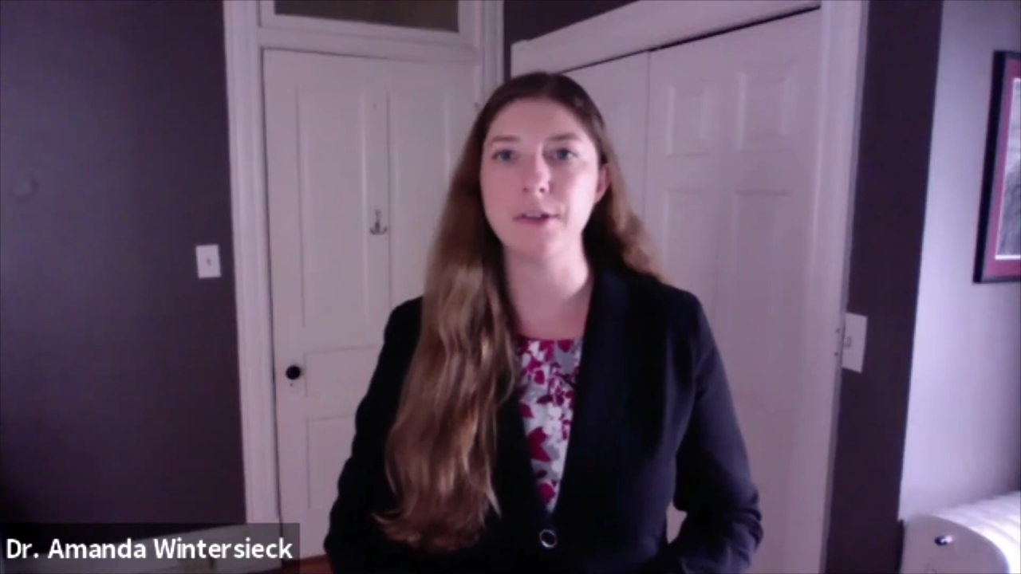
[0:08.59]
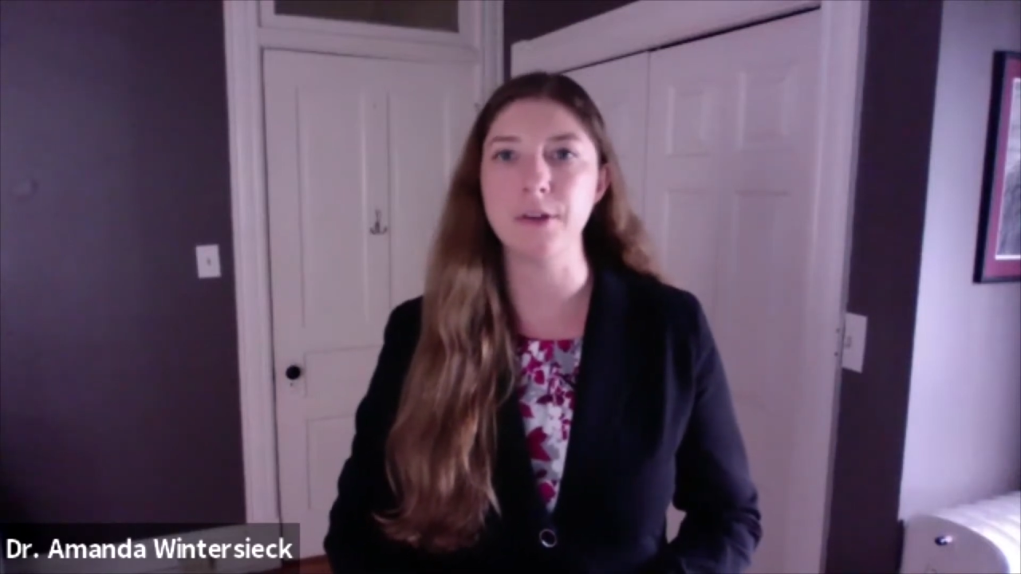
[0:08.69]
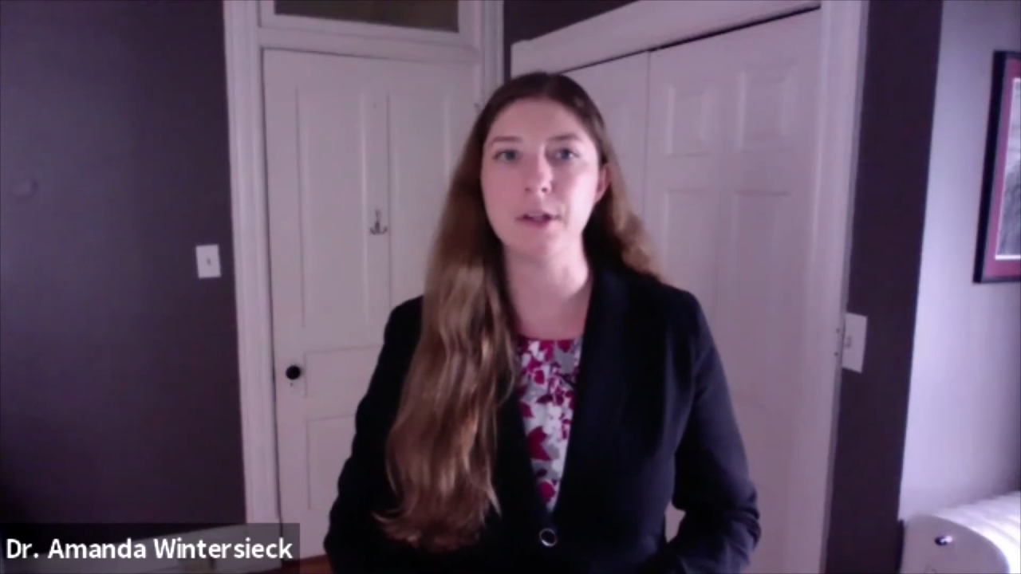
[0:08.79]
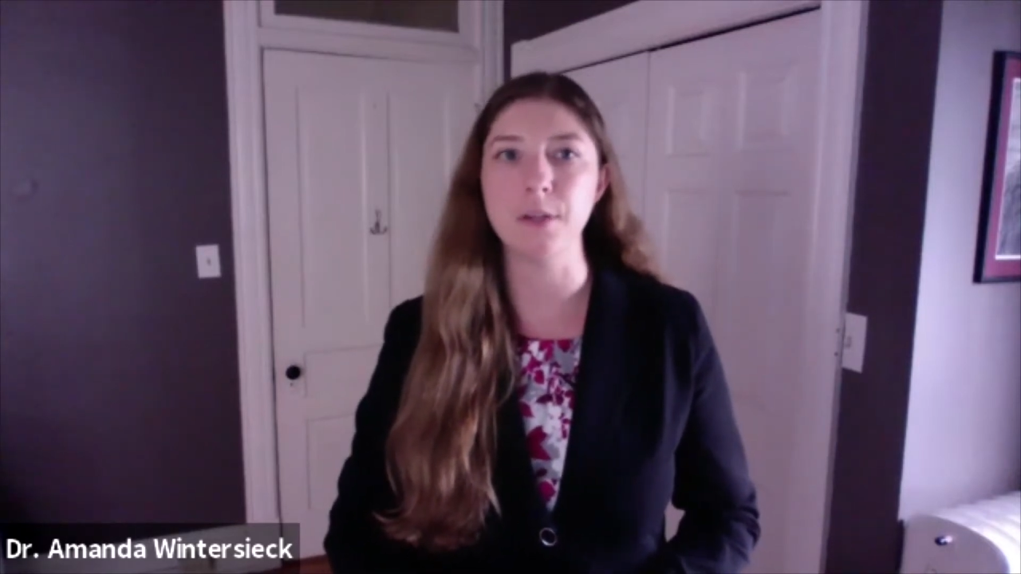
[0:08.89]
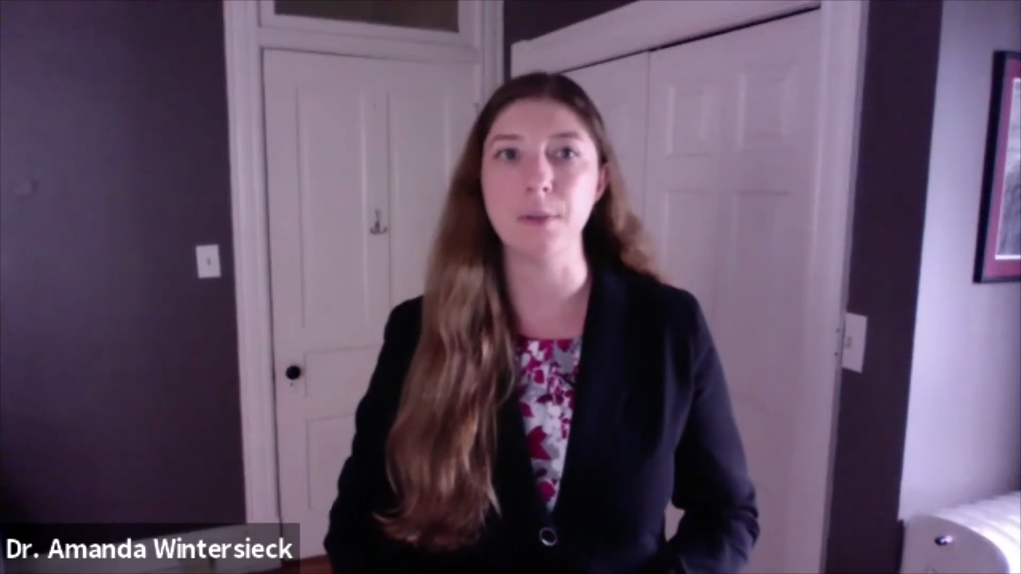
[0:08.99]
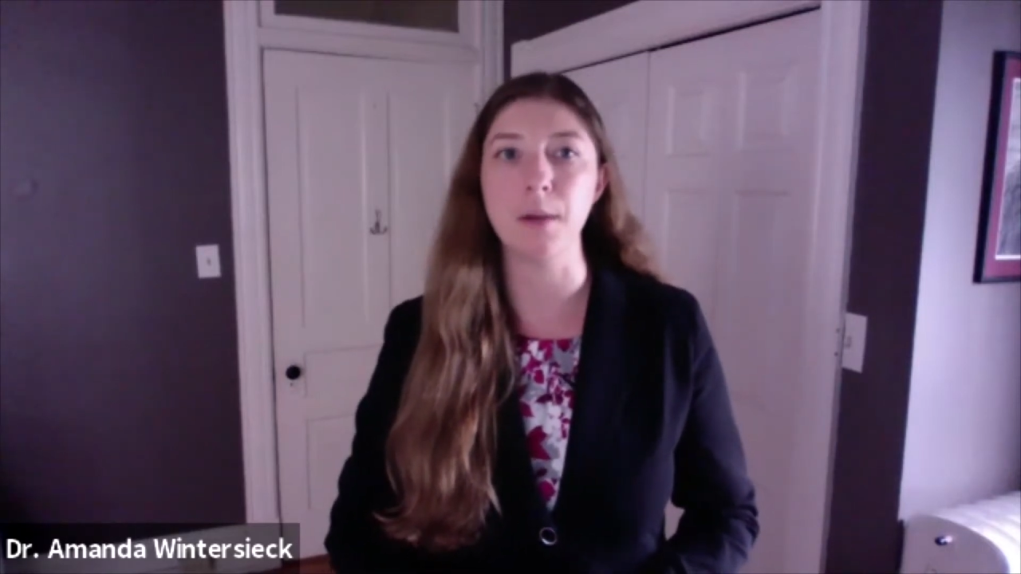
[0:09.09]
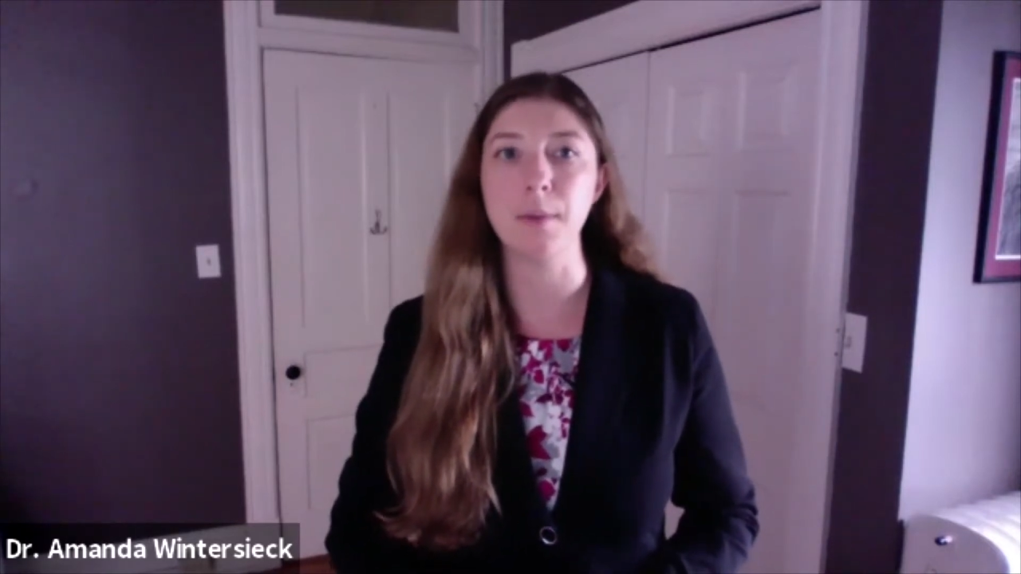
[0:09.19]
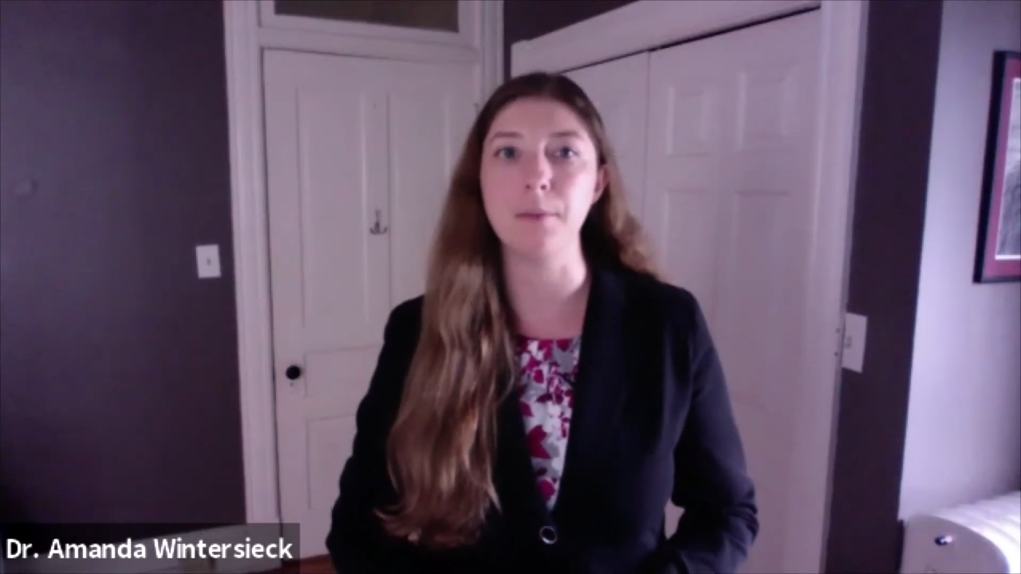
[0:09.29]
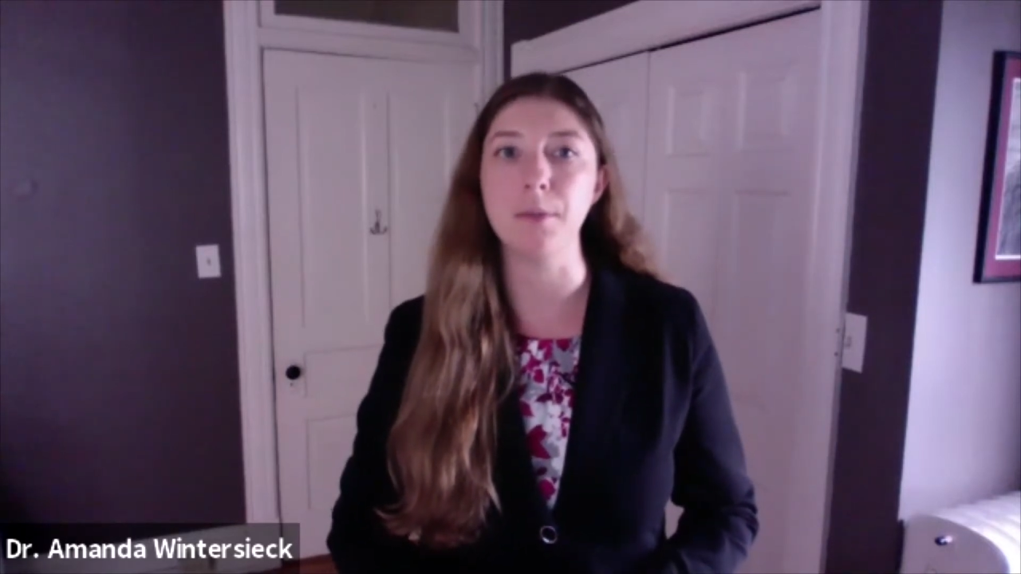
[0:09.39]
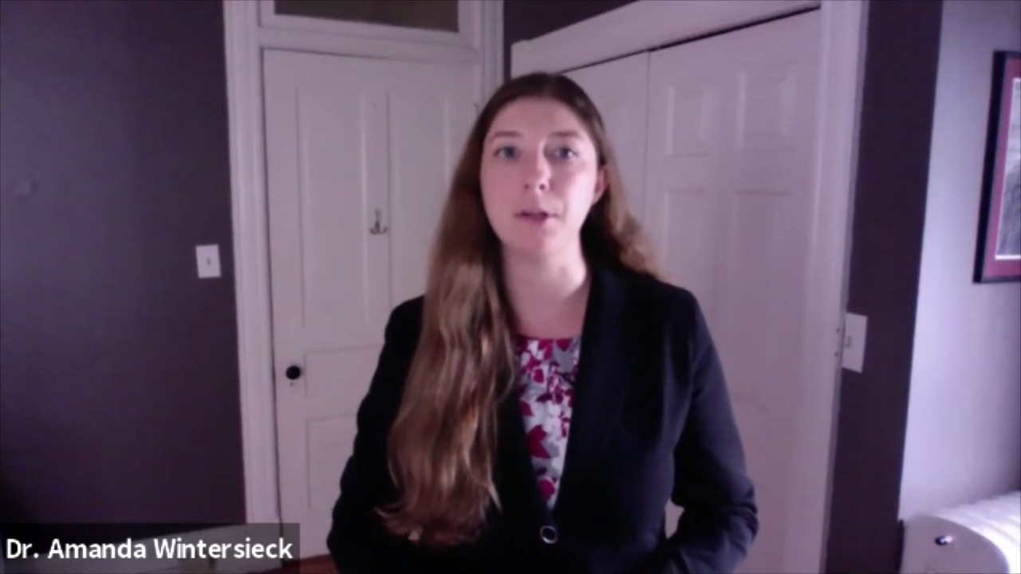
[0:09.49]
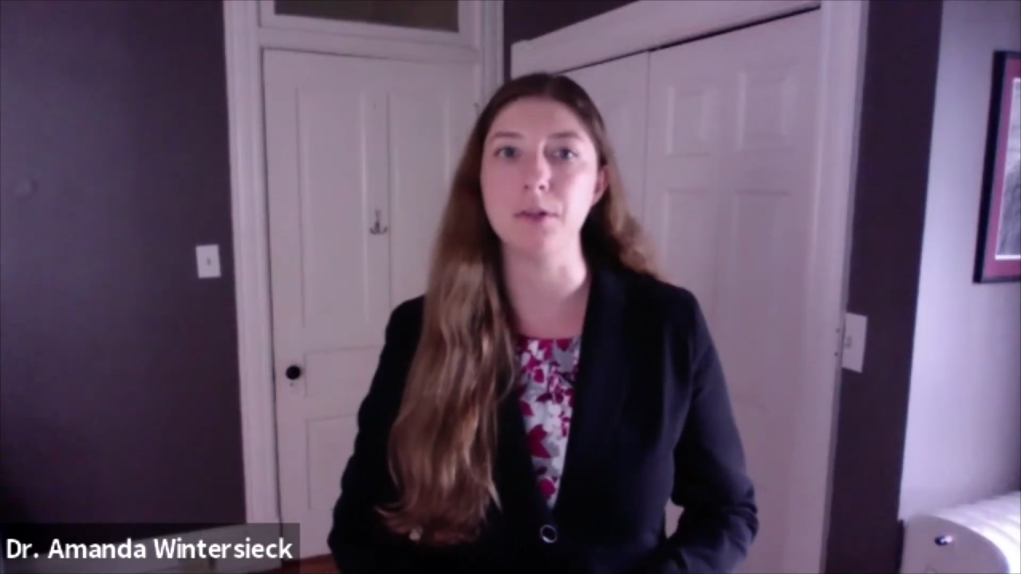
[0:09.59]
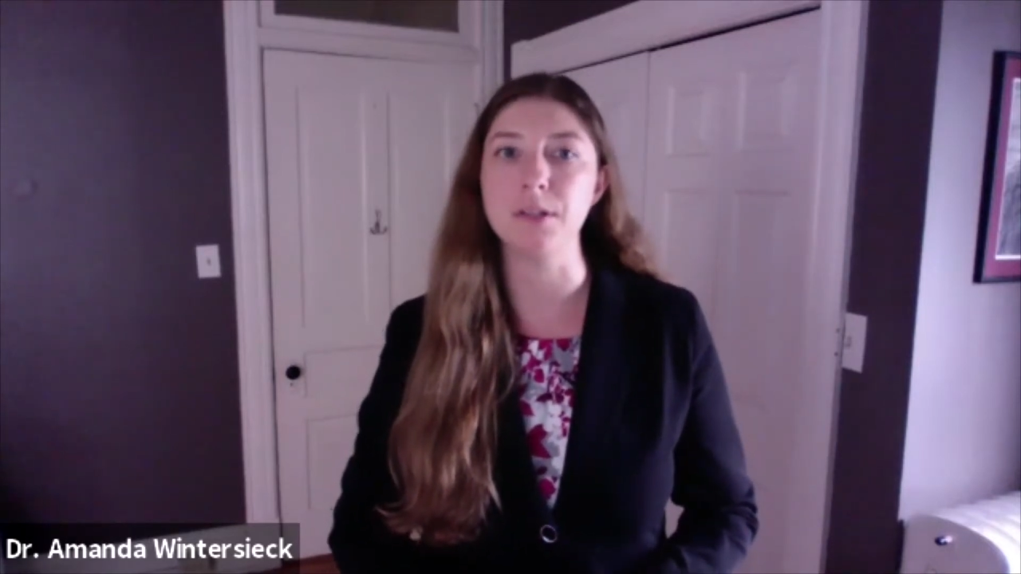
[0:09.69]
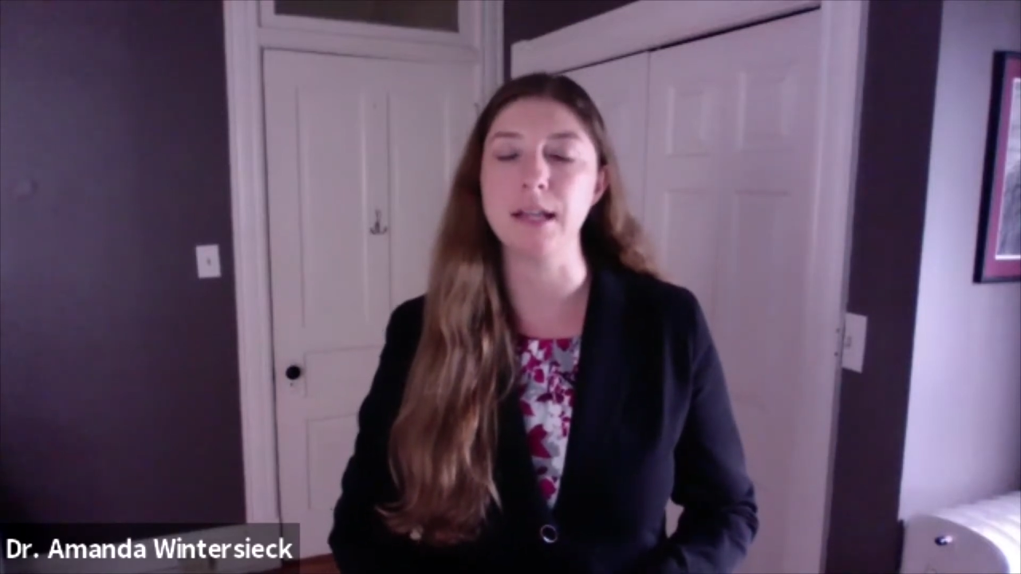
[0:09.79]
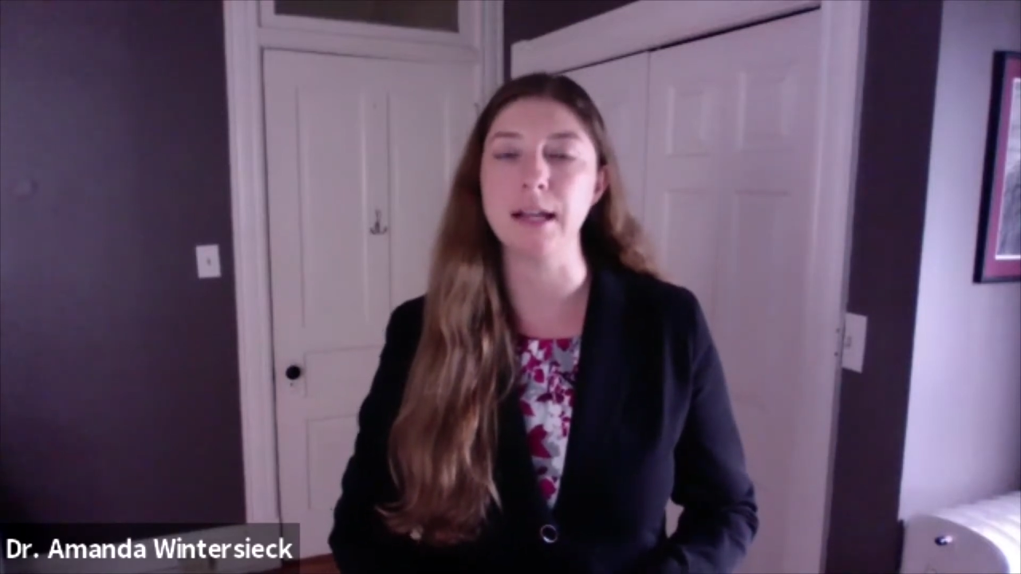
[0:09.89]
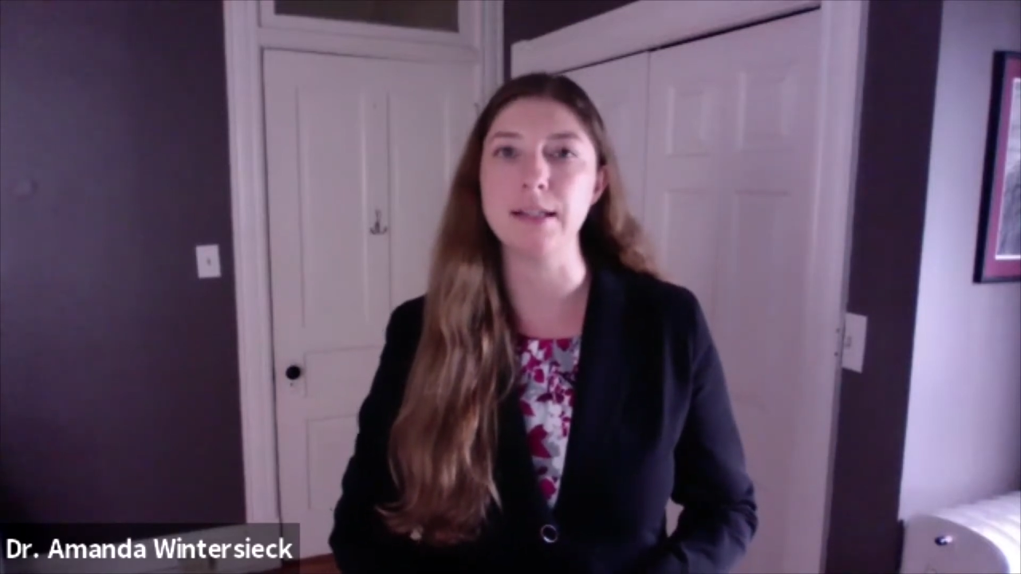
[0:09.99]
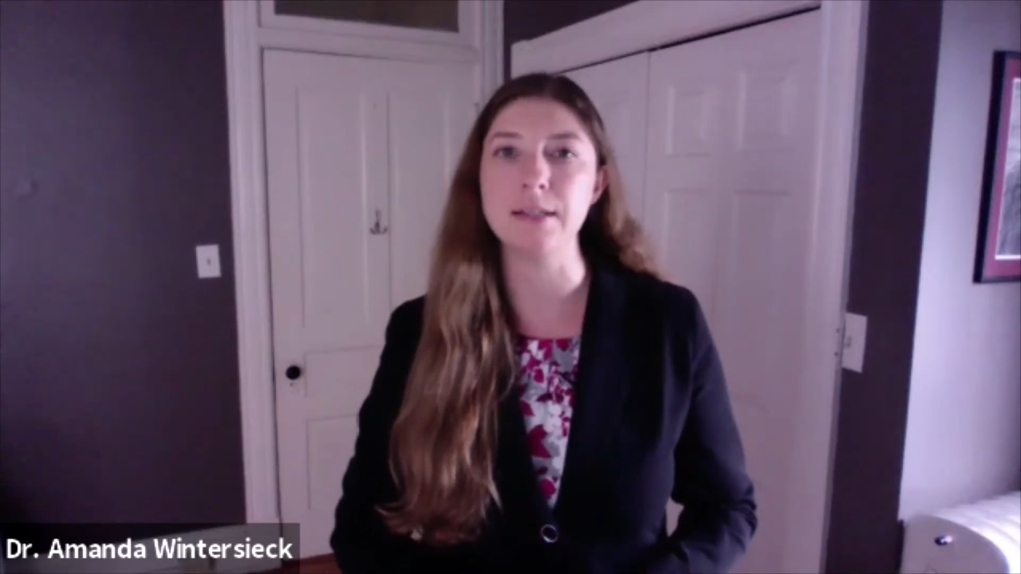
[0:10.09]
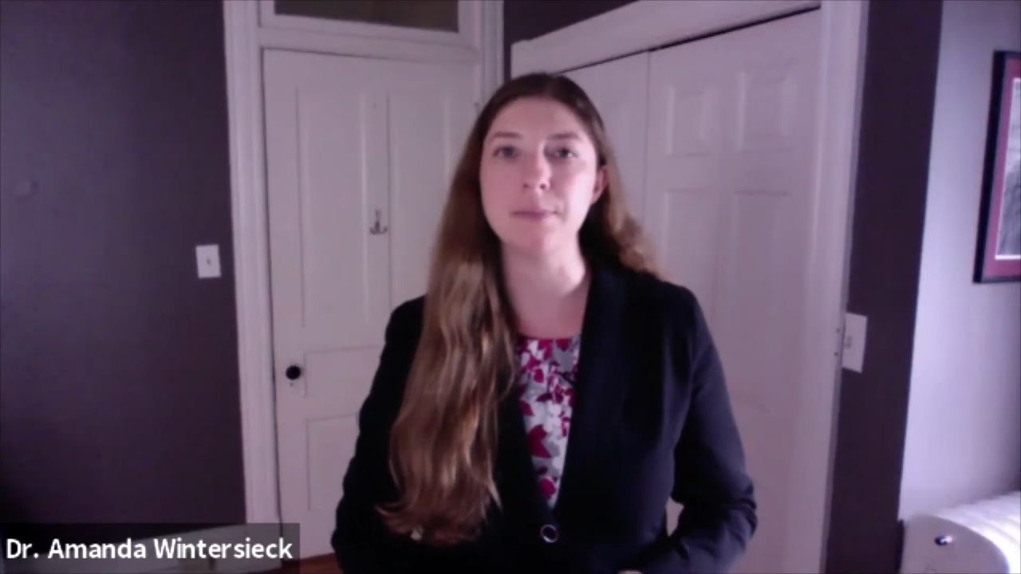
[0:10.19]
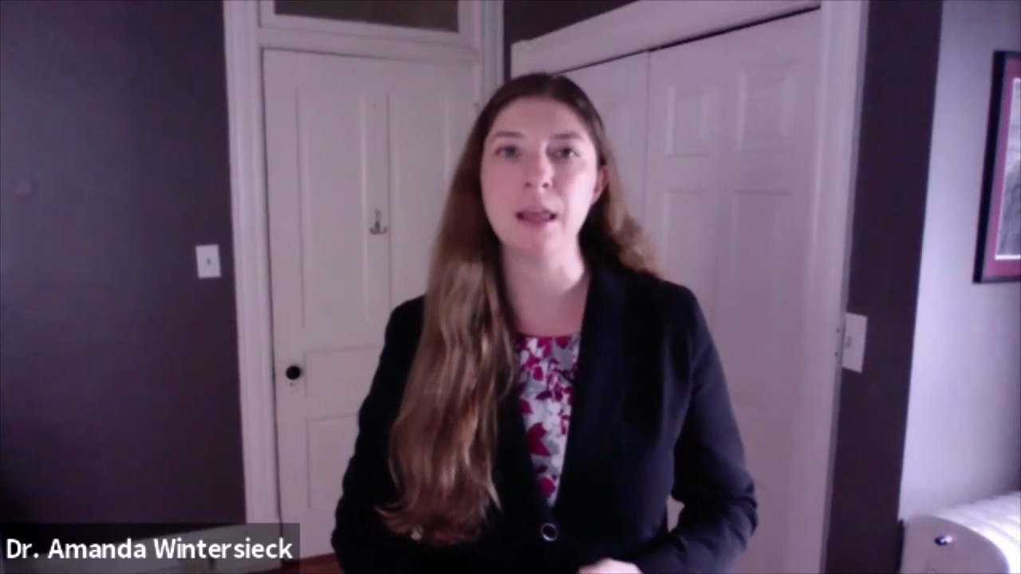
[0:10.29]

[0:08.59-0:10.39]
in the Department of Political Science